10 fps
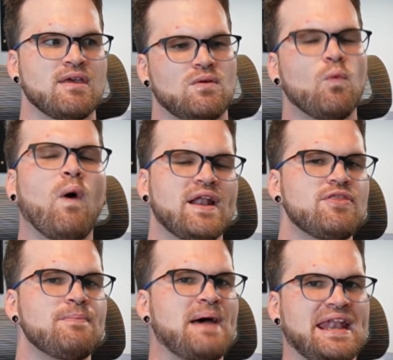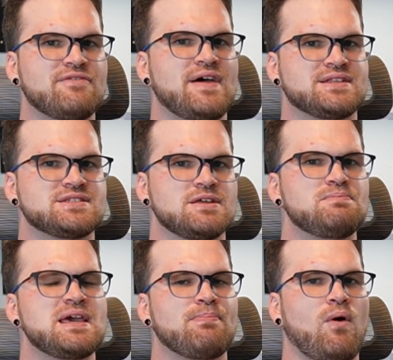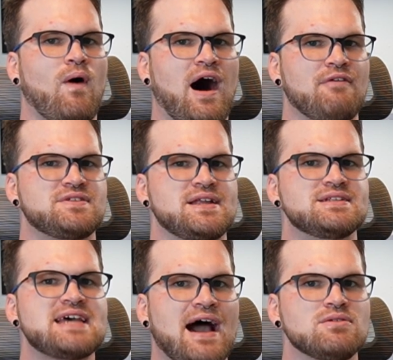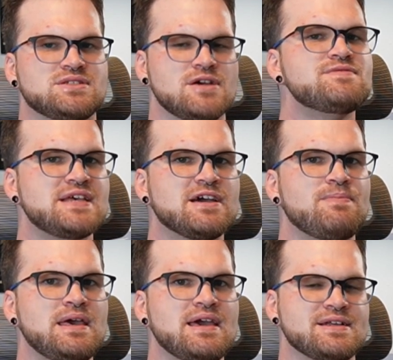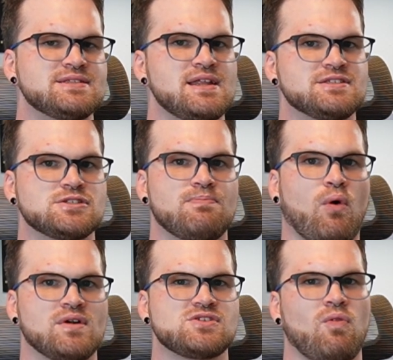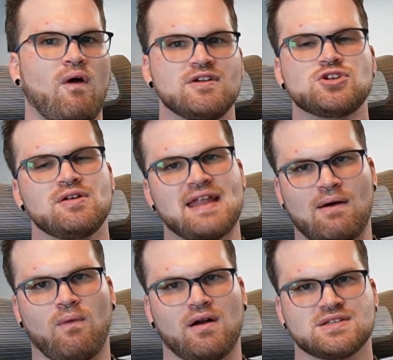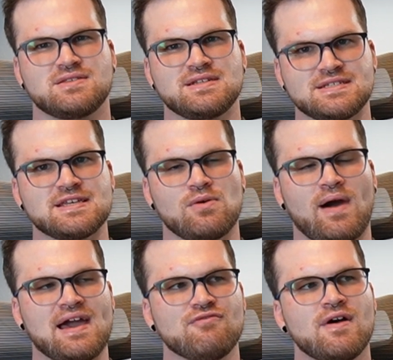One of the benefits that people often tout of Zigbee is that it supports larger networks than Z Wave.